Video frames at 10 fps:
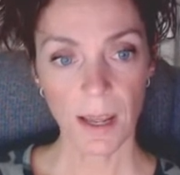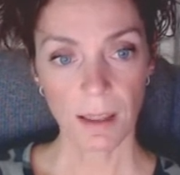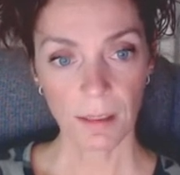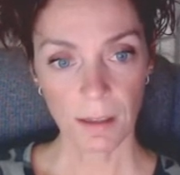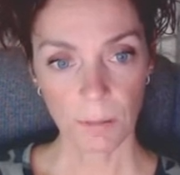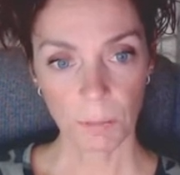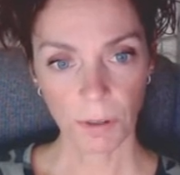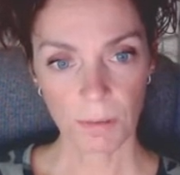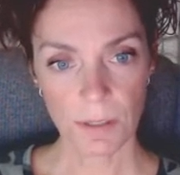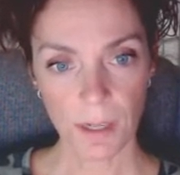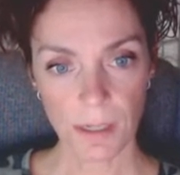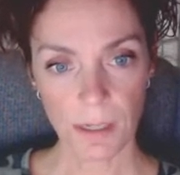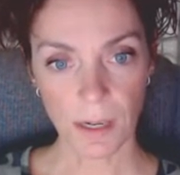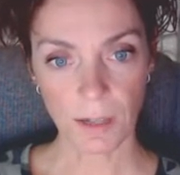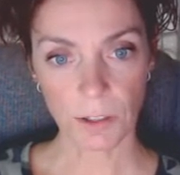Then both of his lights
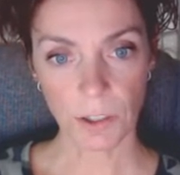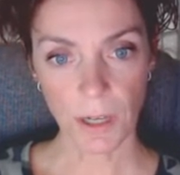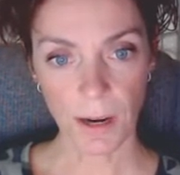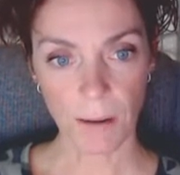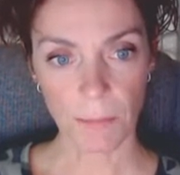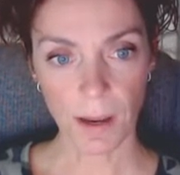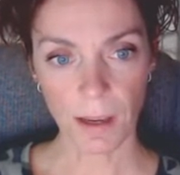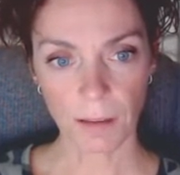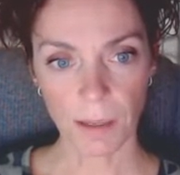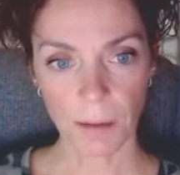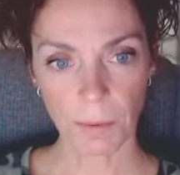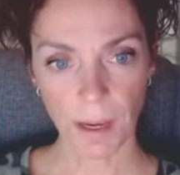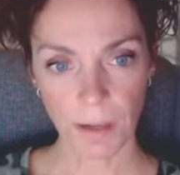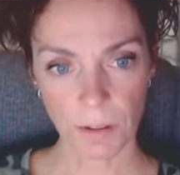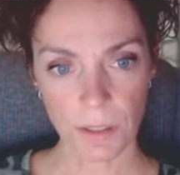catch a shape. My headlamp
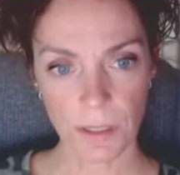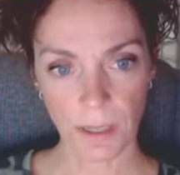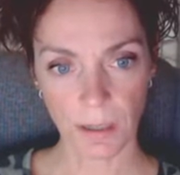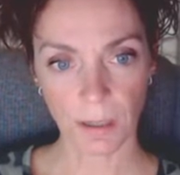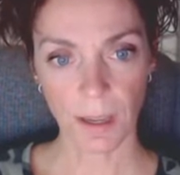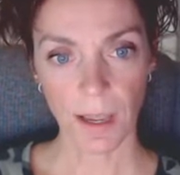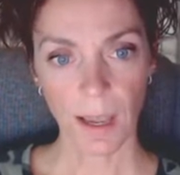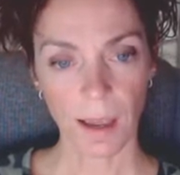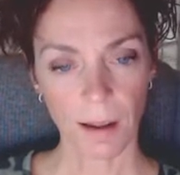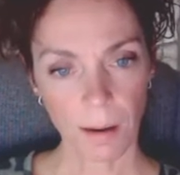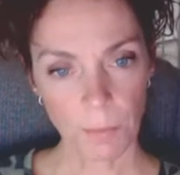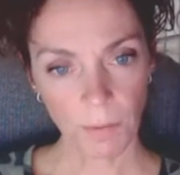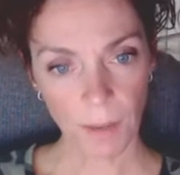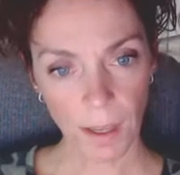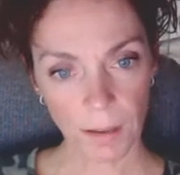catches it, and I
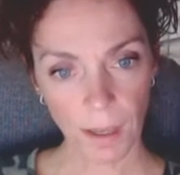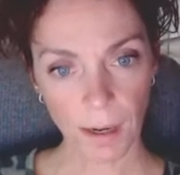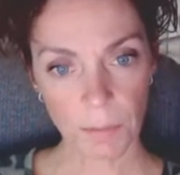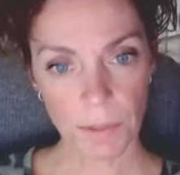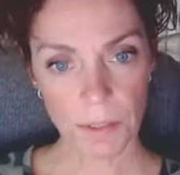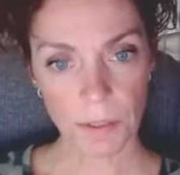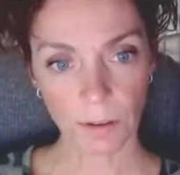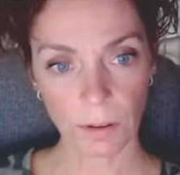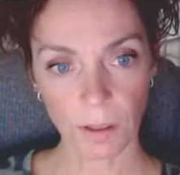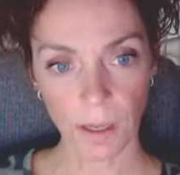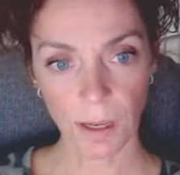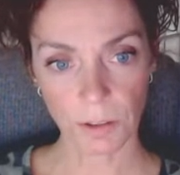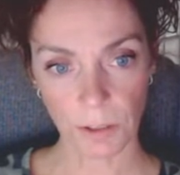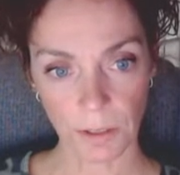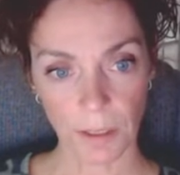move the headlamp to center and
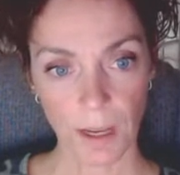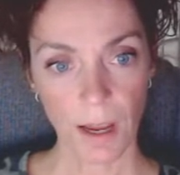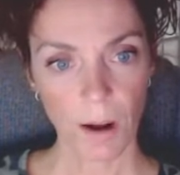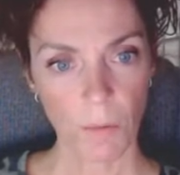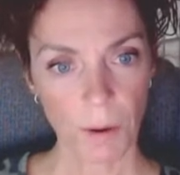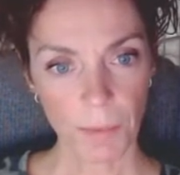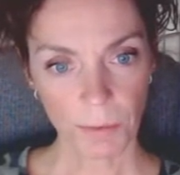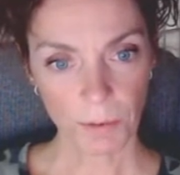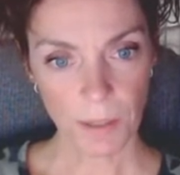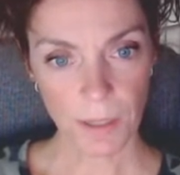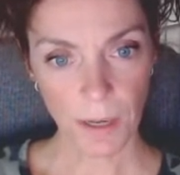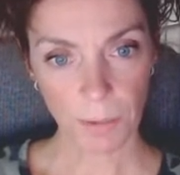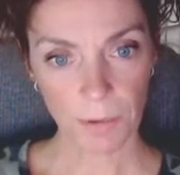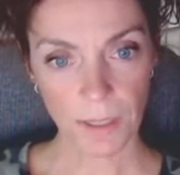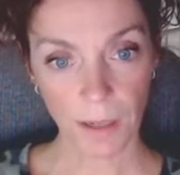catch it, while my friend
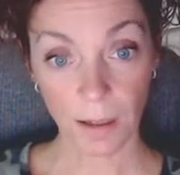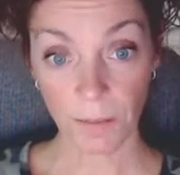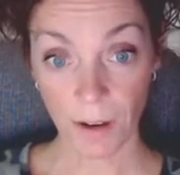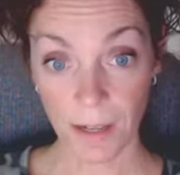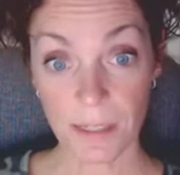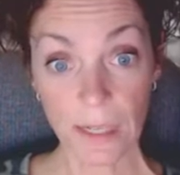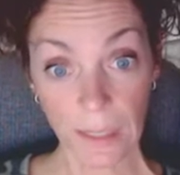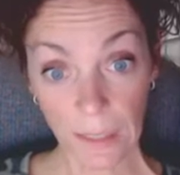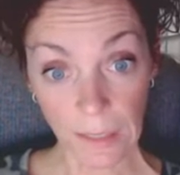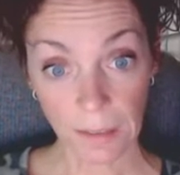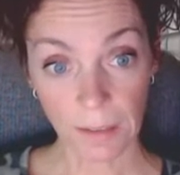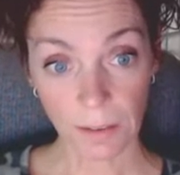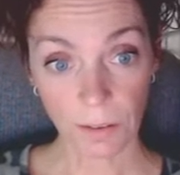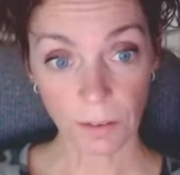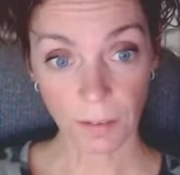simultaneously finds it
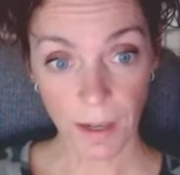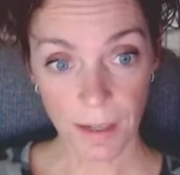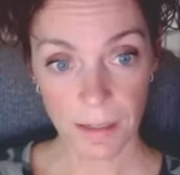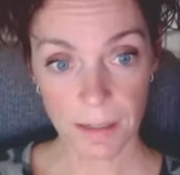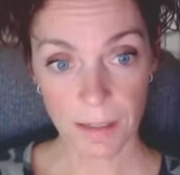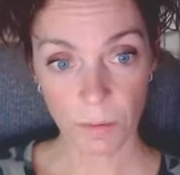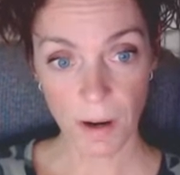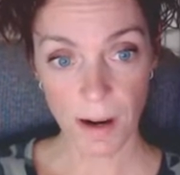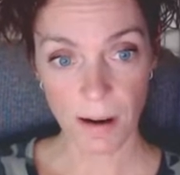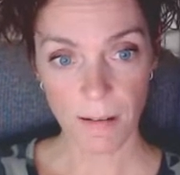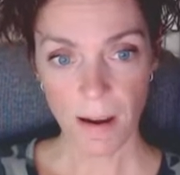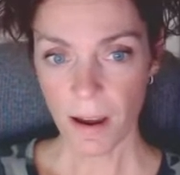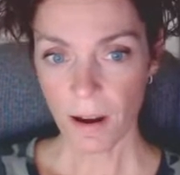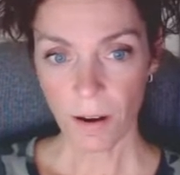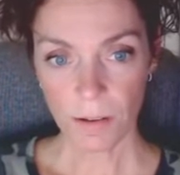in her lights as well.
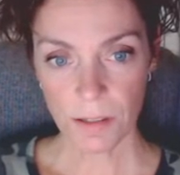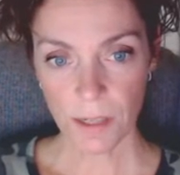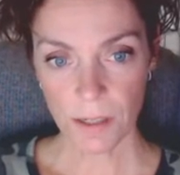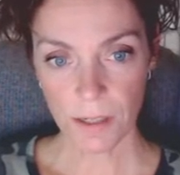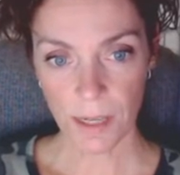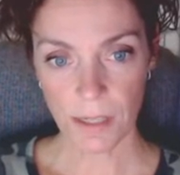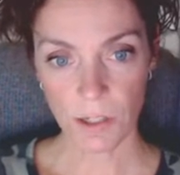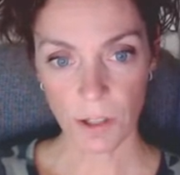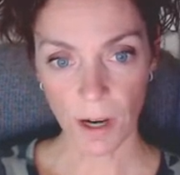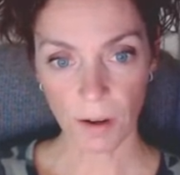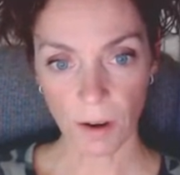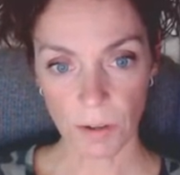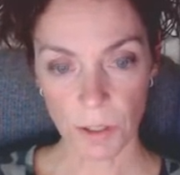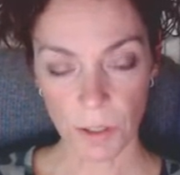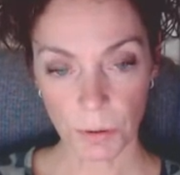All six lights shine
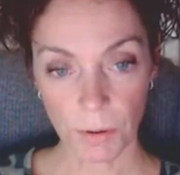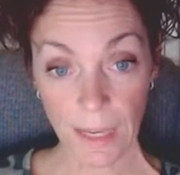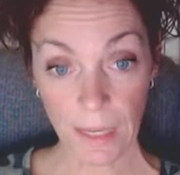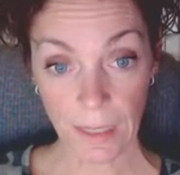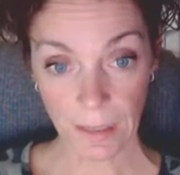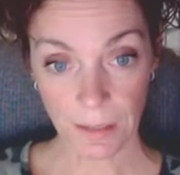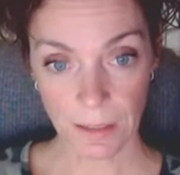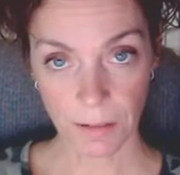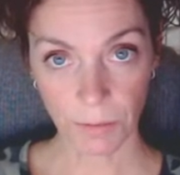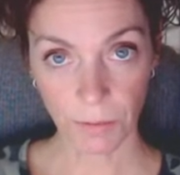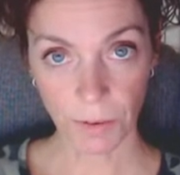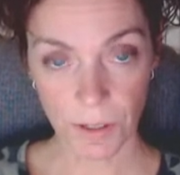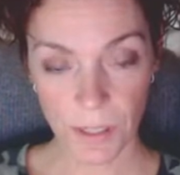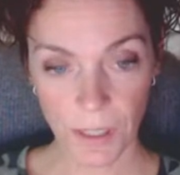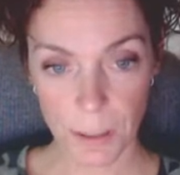onto it,
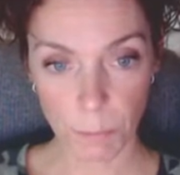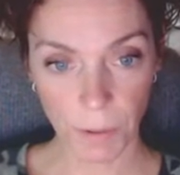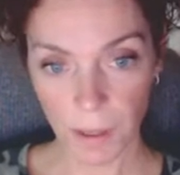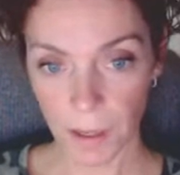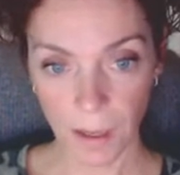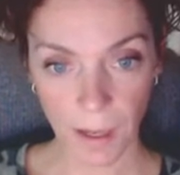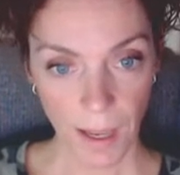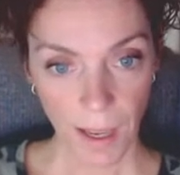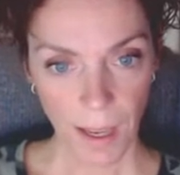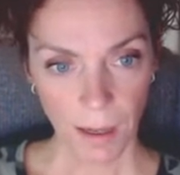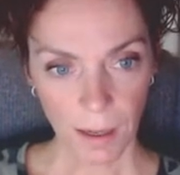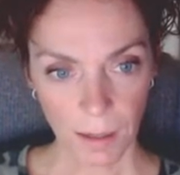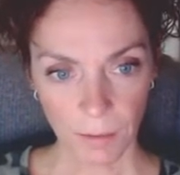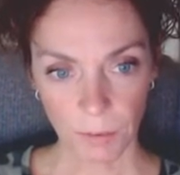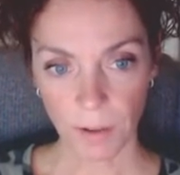referring to this being, and
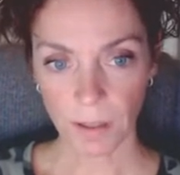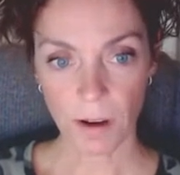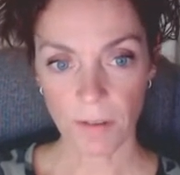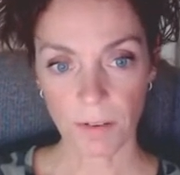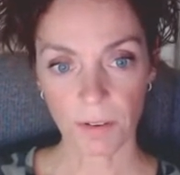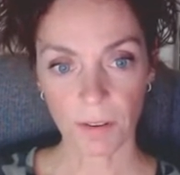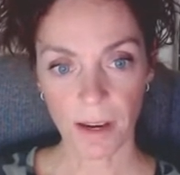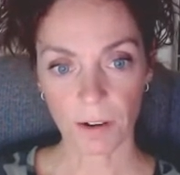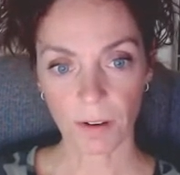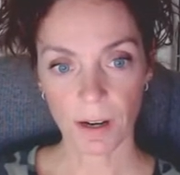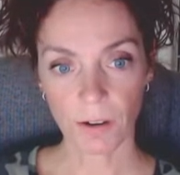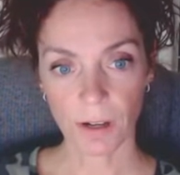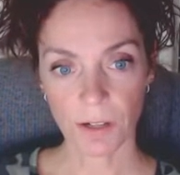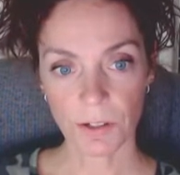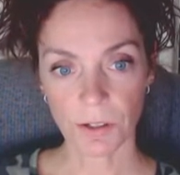kind of reflect off of a light gray
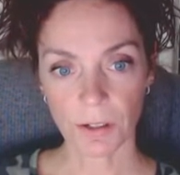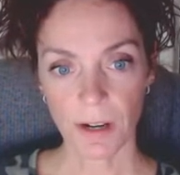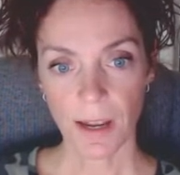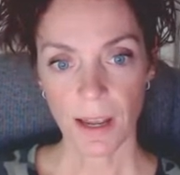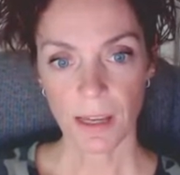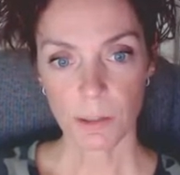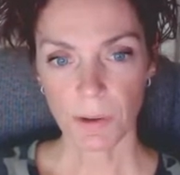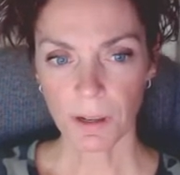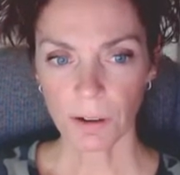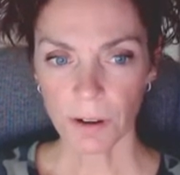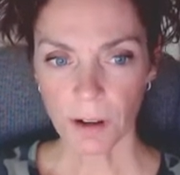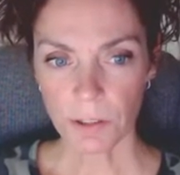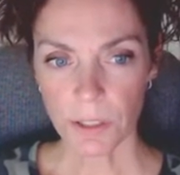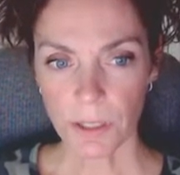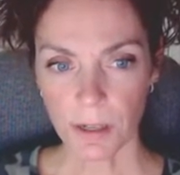creature. It's bent and
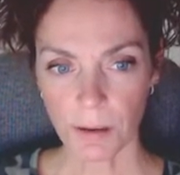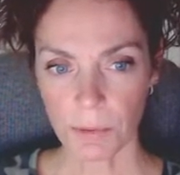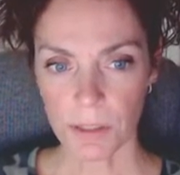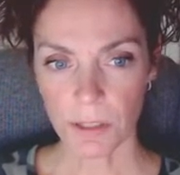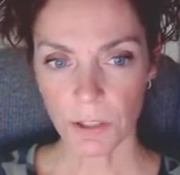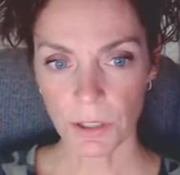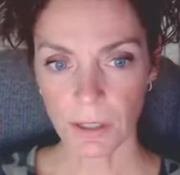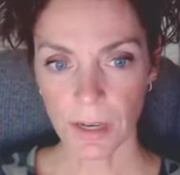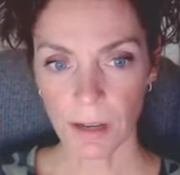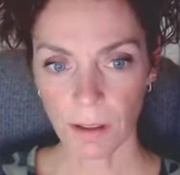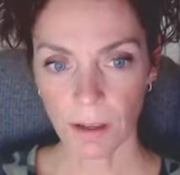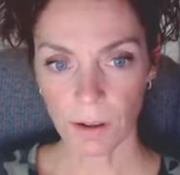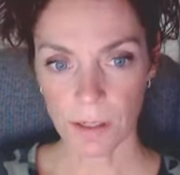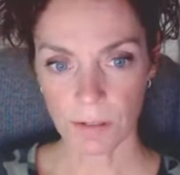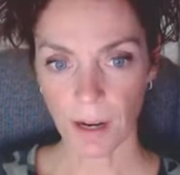crouching in a position, kneeling
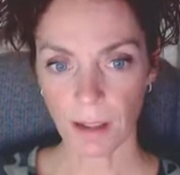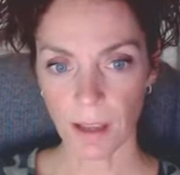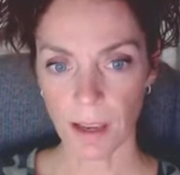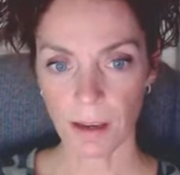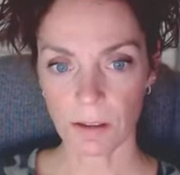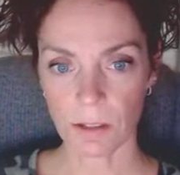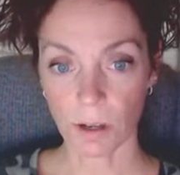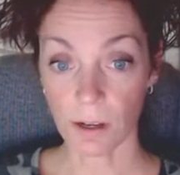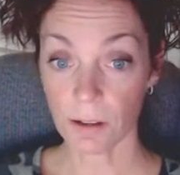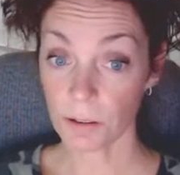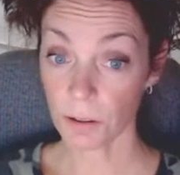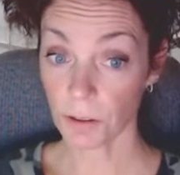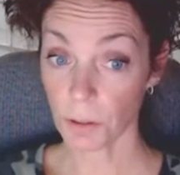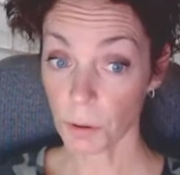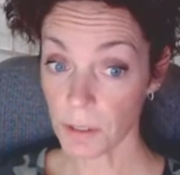on its right leg and starting to
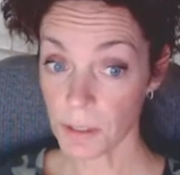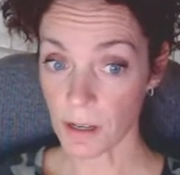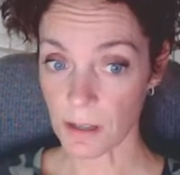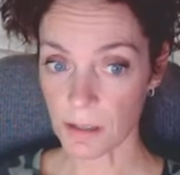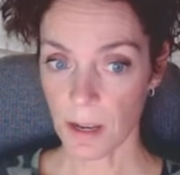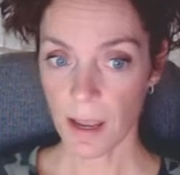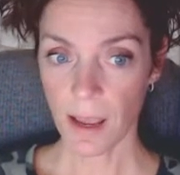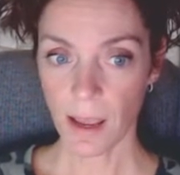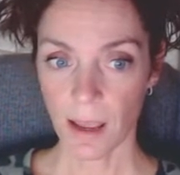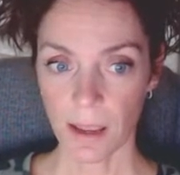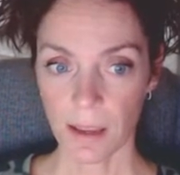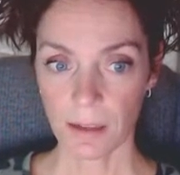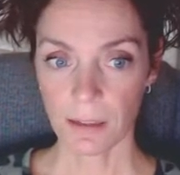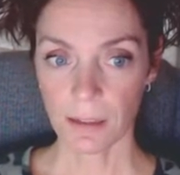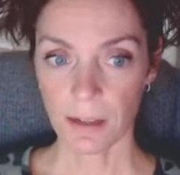turn towards us. It